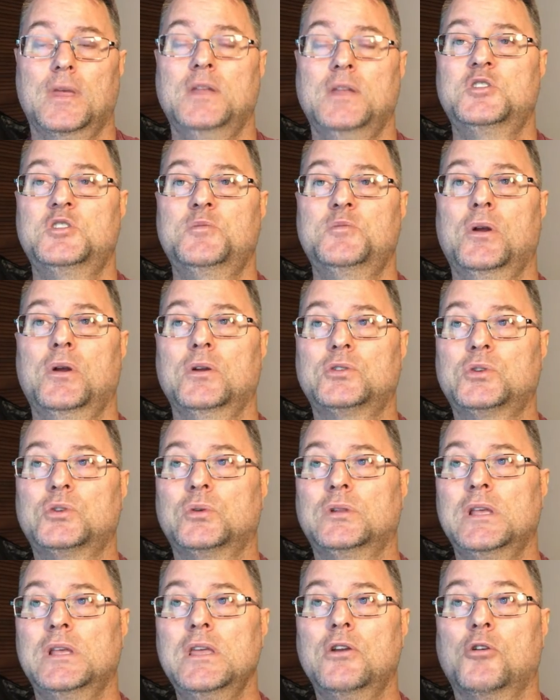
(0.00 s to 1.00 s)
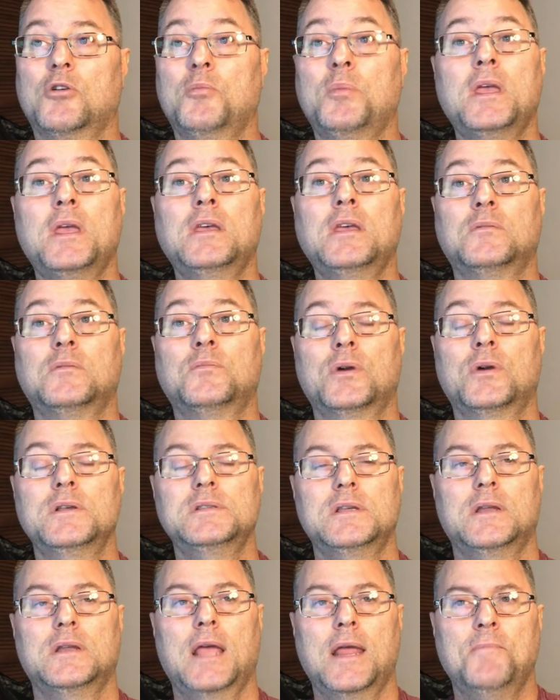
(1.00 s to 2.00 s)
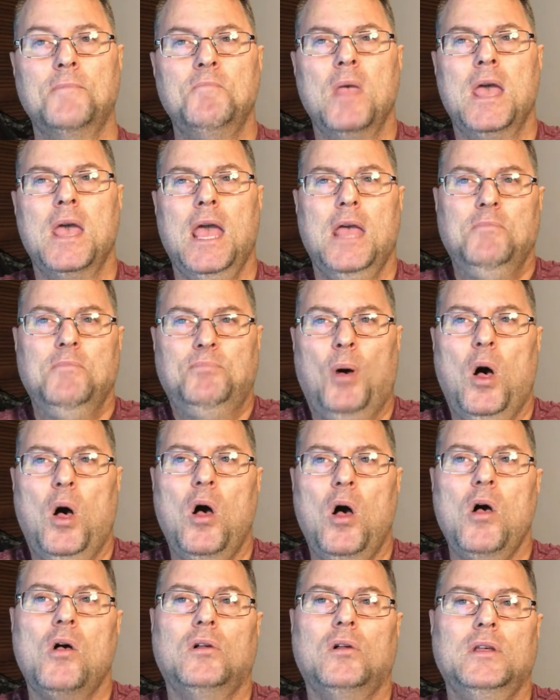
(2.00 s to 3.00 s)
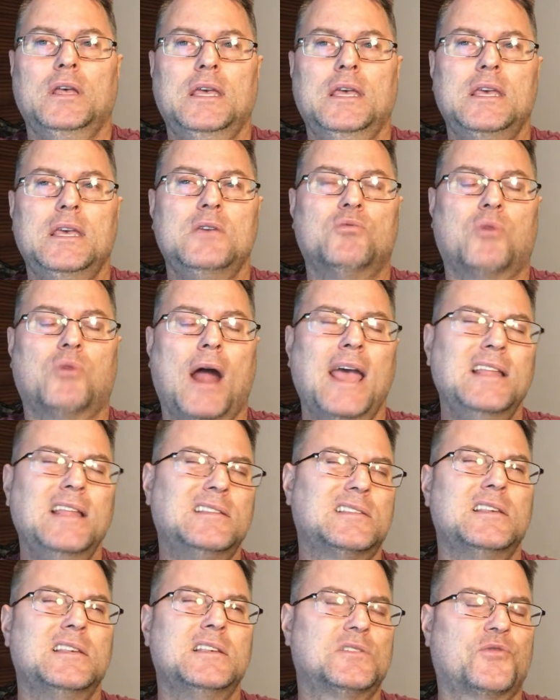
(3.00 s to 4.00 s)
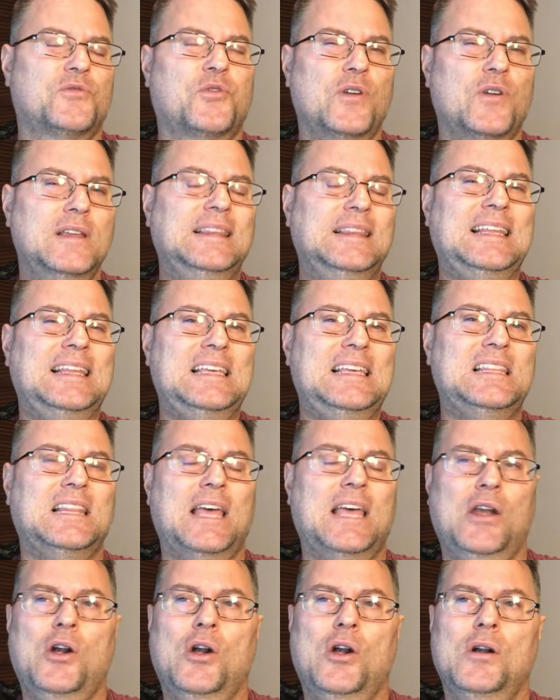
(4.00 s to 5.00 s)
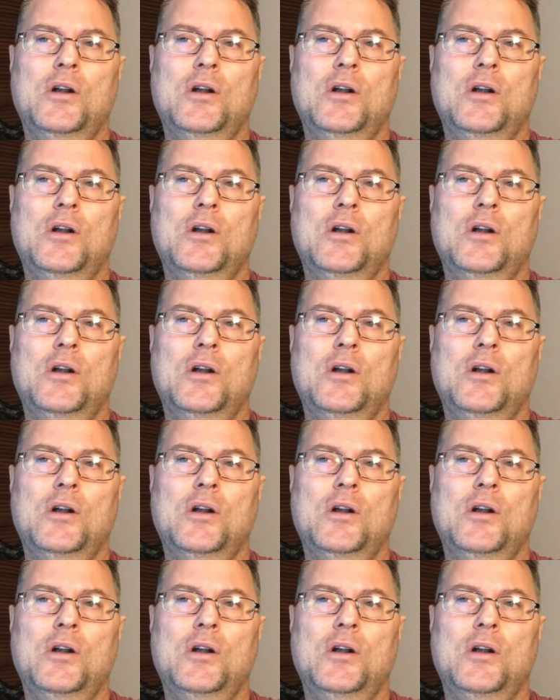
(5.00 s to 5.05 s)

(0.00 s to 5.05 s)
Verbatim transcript: And and Paul he writes this friendly letter to the Philippians,